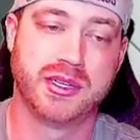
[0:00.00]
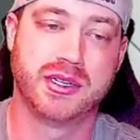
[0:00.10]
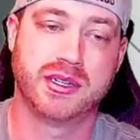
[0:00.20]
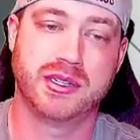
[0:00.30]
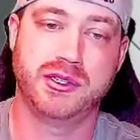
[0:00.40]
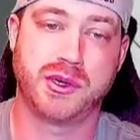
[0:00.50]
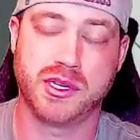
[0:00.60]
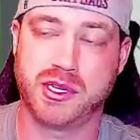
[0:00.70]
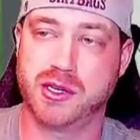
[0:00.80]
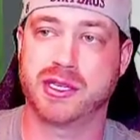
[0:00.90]
you can
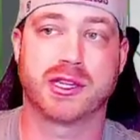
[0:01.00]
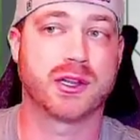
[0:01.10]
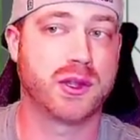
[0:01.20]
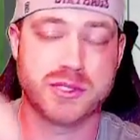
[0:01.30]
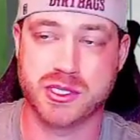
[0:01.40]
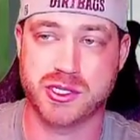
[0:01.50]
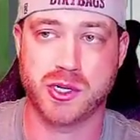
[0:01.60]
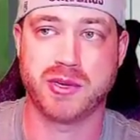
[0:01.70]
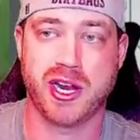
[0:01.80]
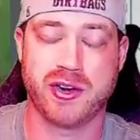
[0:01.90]
kill like the closest
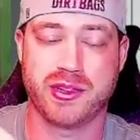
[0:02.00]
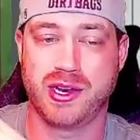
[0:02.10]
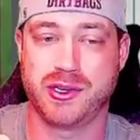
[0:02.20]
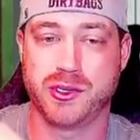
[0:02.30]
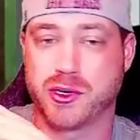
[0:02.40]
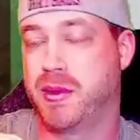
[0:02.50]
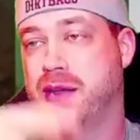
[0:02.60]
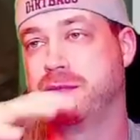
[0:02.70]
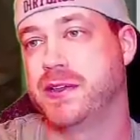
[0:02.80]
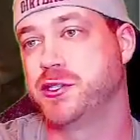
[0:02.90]
terminator then in your
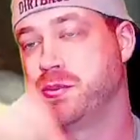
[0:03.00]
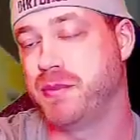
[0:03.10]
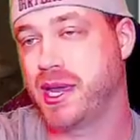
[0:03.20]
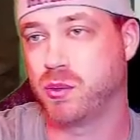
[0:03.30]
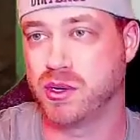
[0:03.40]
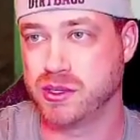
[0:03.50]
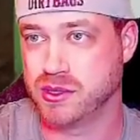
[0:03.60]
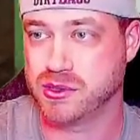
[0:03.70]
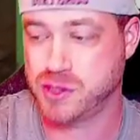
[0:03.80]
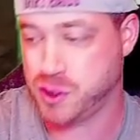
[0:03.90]
command phase you make
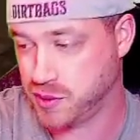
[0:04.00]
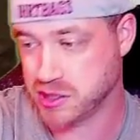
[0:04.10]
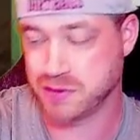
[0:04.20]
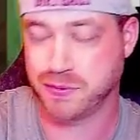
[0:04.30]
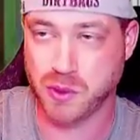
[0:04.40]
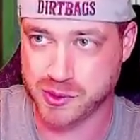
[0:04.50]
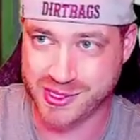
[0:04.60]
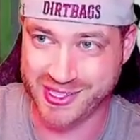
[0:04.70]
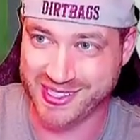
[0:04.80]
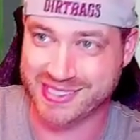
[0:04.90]
one two inches forward to
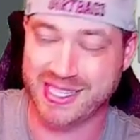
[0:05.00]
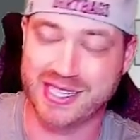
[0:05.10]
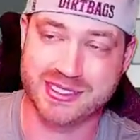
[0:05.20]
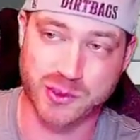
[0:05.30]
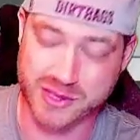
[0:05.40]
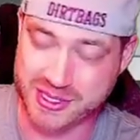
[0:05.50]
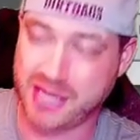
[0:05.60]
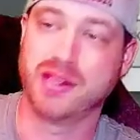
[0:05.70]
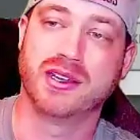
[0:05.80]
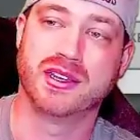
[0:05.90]
the extent to
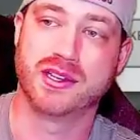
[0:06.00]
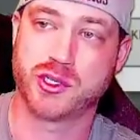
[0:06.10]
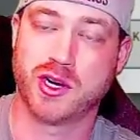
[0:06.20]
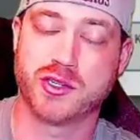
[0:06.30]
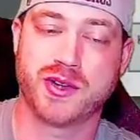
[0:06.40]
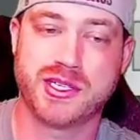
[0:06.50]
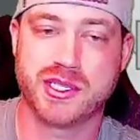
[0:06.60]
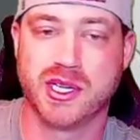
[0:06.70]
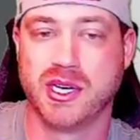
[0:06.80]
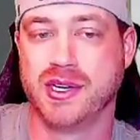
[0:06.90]
extend the the charge range
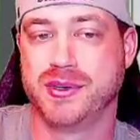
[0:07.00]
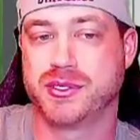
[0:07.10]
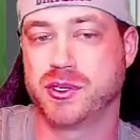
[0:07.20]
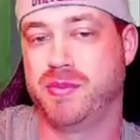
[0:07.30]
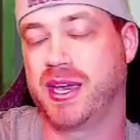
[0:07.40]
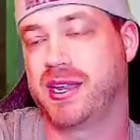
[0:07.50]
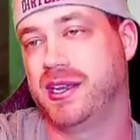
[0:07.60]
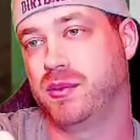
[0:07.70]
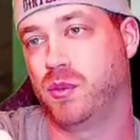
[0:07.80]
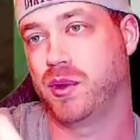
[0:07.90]
so you're making
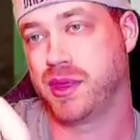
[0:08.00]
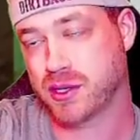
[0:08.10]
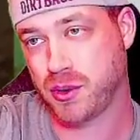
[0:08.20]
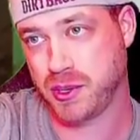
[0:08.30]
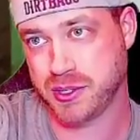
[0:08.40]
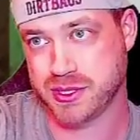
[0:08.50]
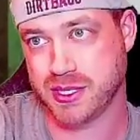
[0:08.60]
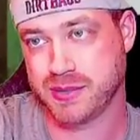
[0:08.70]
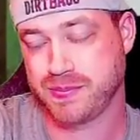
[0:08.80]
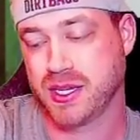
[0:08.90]
it within
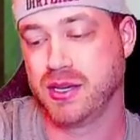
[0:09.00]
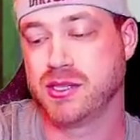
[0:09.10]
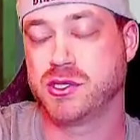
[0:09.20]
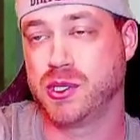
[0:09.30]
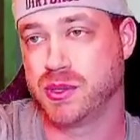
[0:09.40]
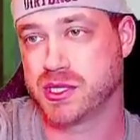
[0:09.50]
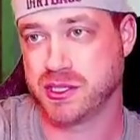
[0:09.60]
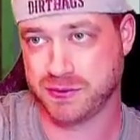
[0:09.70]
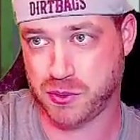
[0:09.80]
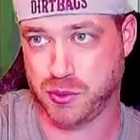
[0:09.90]
coherency two inches
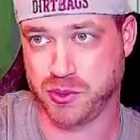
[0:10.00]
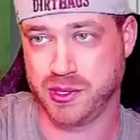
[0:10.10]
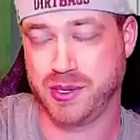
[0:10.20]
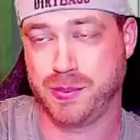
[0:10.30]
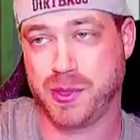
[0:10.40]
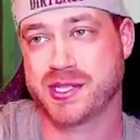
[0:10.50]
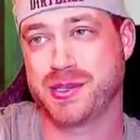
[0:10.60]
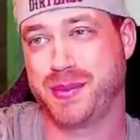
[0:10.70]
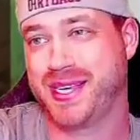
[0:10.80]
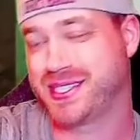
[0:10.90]
forward plus the
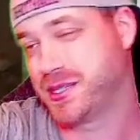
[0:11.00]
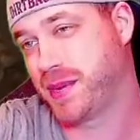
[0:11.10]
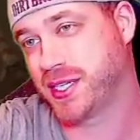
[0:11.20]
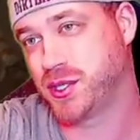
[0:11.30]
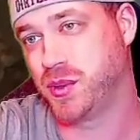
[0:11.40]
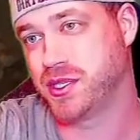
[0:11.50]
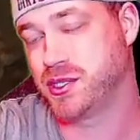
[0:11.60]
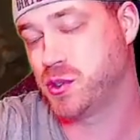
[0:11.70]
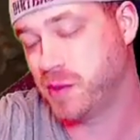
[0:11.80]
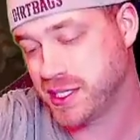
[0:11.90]
base is about two inches
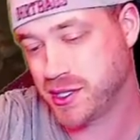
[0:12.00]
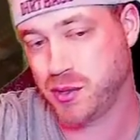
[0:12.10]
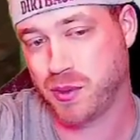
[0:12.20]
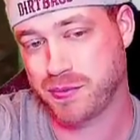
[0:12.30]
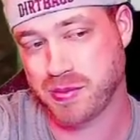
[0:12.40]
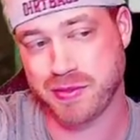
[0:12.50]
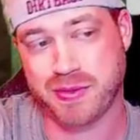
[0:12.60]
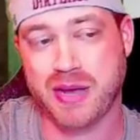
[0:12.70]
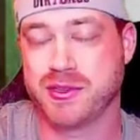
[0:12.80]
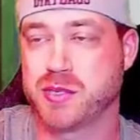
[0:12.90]
so basically you went from a
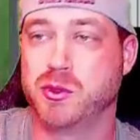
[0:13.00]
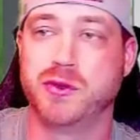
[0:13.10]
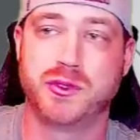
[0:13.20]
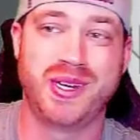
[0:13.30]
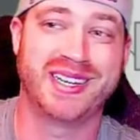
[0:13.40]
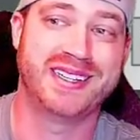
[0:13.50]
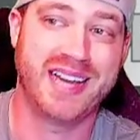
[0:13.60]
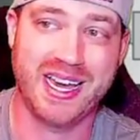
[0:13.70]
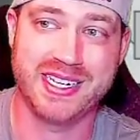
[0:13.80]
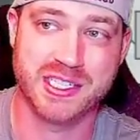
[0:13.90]
five inch move to now a
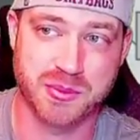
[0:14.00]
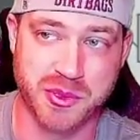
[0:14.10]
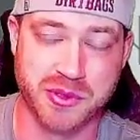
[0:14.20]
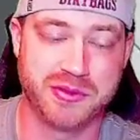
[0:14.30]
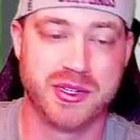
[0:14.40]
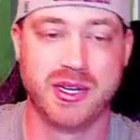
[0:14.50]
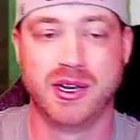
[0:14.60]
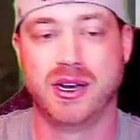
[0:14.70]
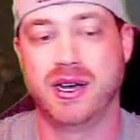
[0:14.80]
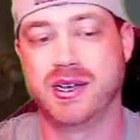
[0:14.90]
nine inch move
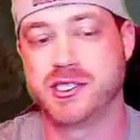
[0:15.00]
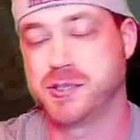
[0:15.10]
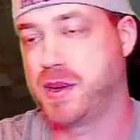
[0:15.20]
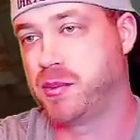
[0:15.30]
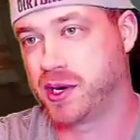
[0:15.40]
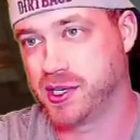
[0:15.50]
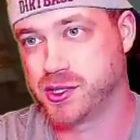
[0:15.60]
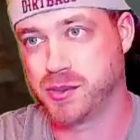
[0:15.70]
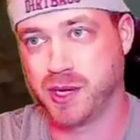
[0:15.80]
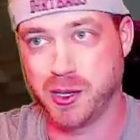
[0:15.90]
uh, just by bringing a
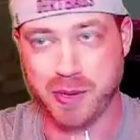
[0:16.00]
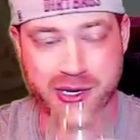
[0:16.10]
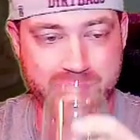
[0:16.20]
terminator back